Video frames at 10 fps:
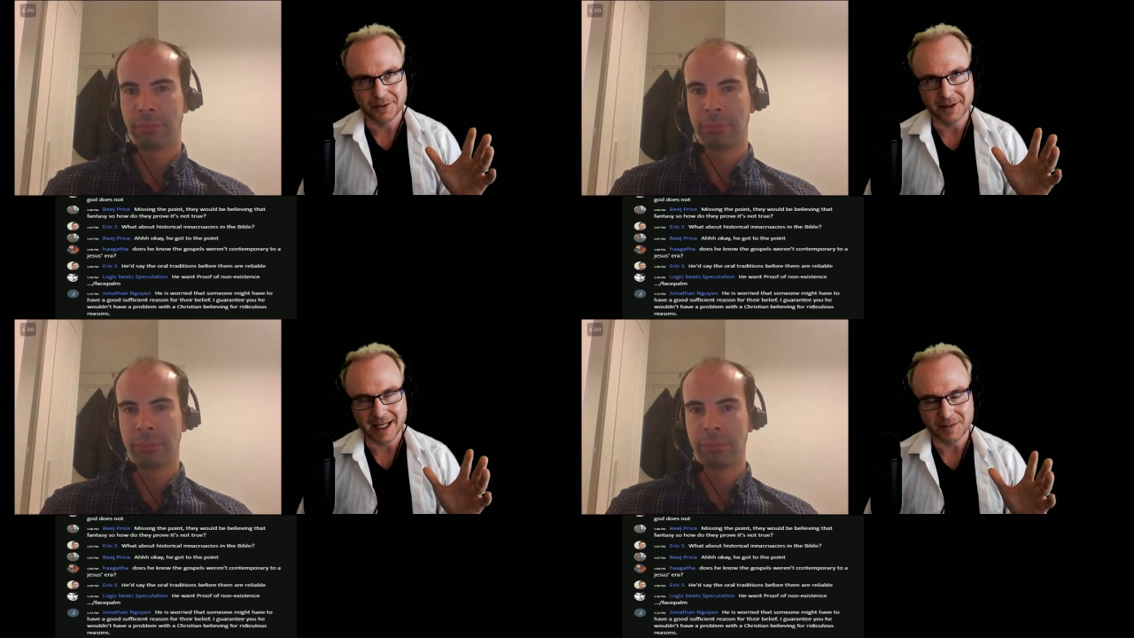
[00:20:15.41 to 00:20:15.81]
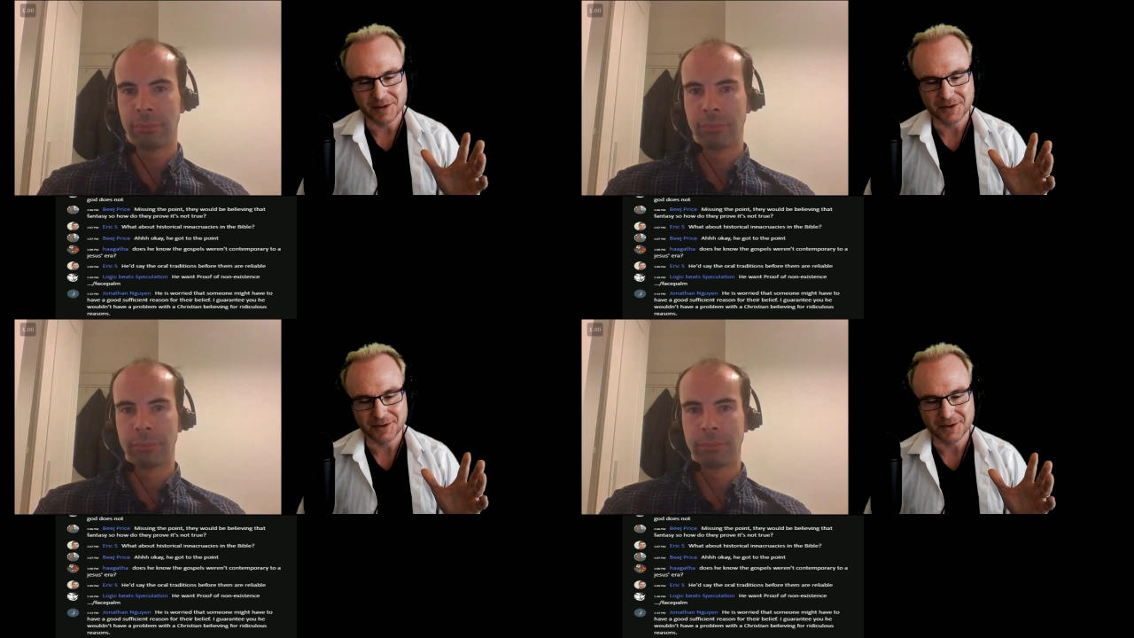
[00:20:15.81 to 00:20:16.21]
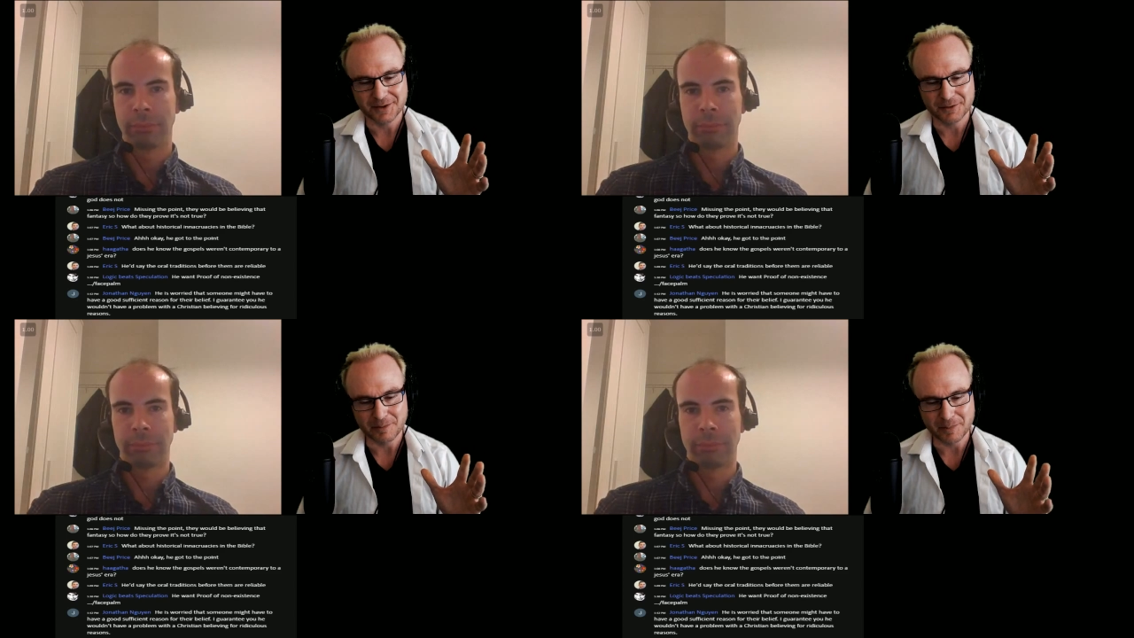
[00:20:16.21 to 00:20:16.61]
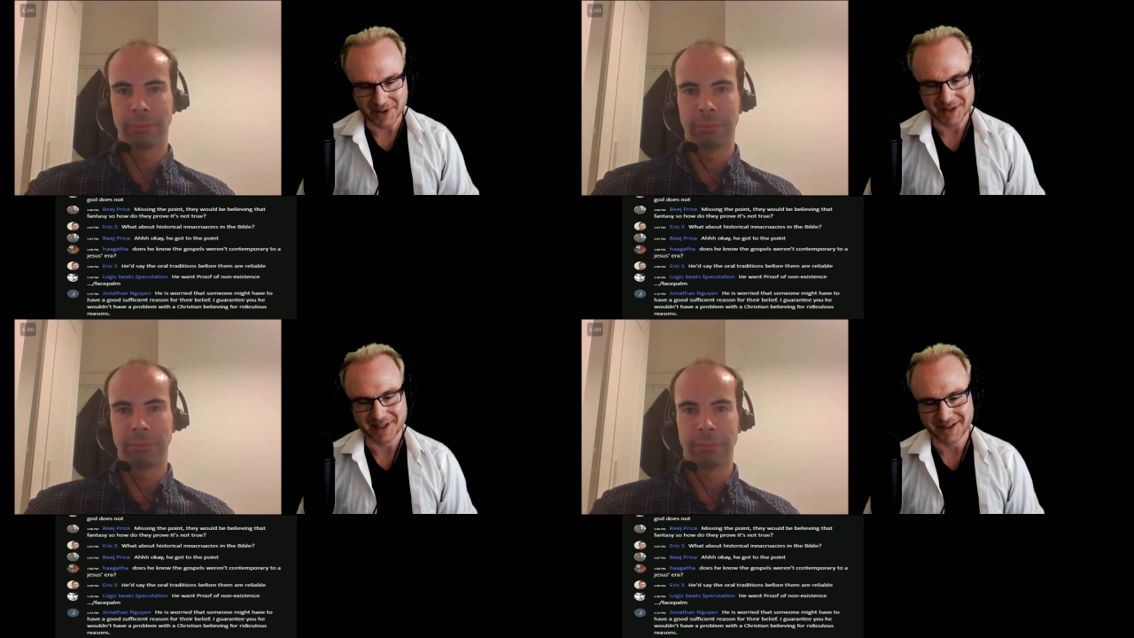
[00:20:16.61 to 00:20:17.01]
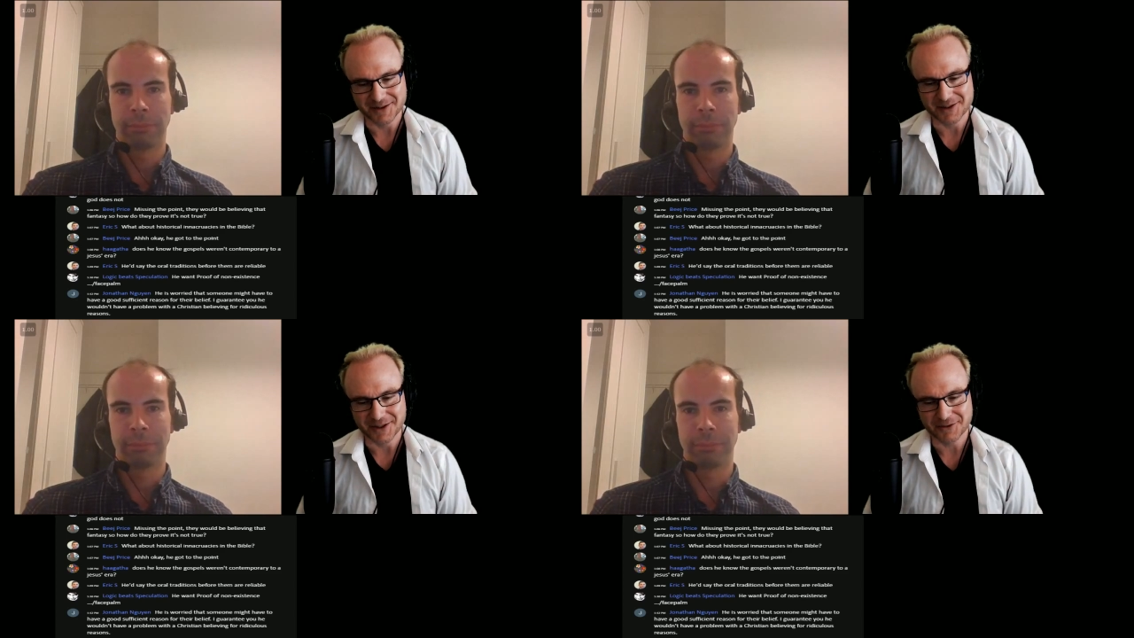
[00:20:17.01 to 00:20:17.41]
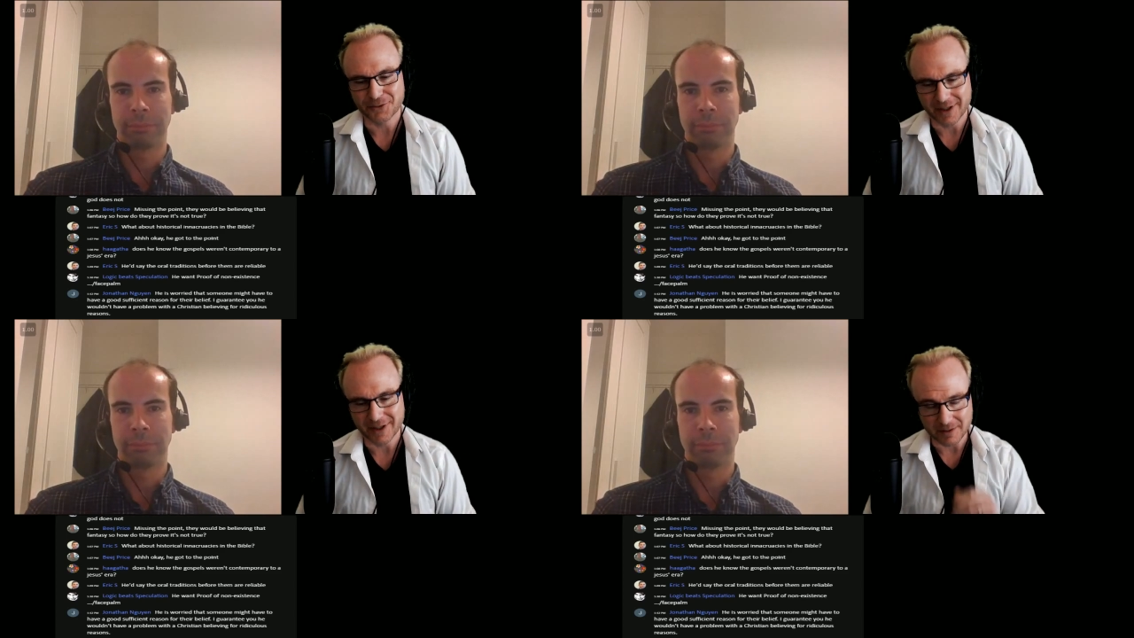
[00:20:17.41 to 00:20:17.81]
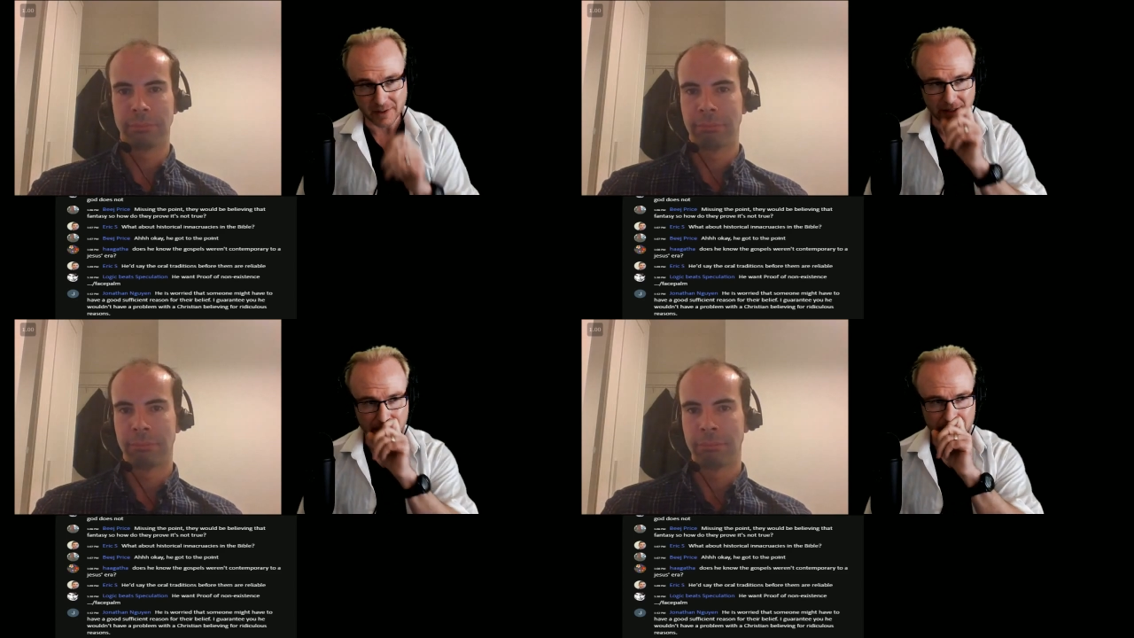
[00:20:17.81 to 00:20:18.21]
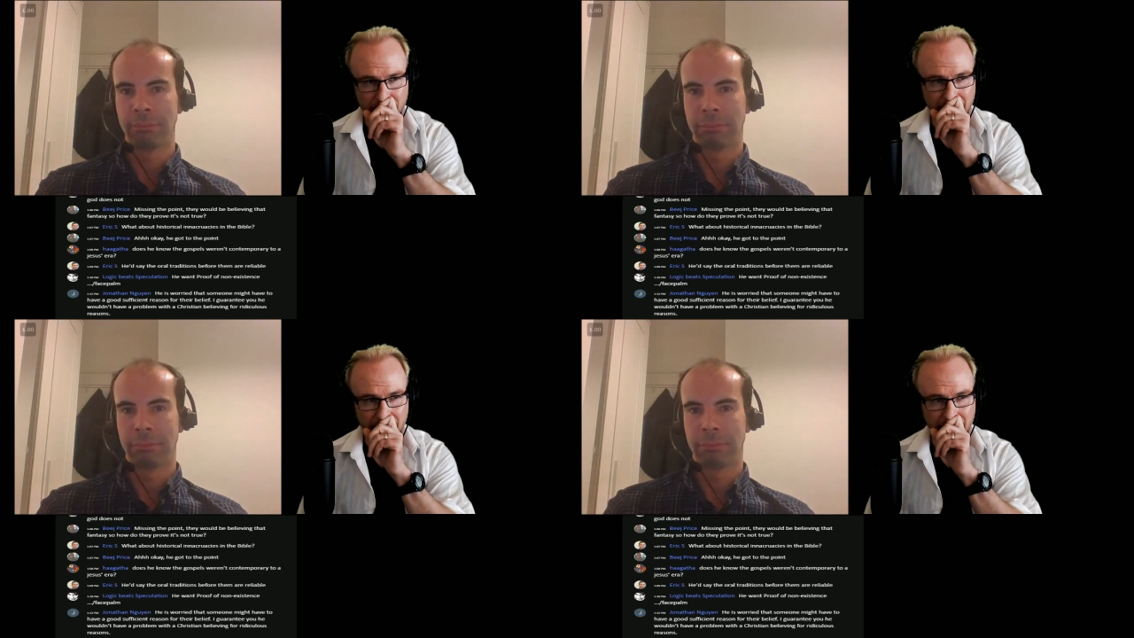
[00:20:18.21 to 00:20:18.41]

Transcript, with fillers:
Speaker 1: named Billy who's a good friend of mine,